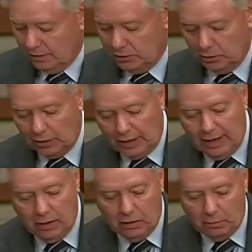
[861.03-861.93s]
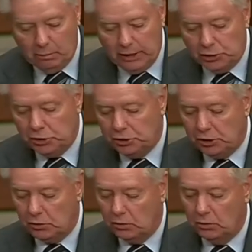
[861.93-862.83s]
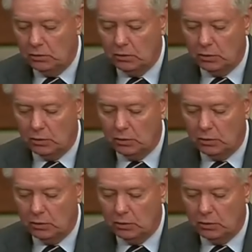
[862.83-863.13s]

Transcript: to allow Major General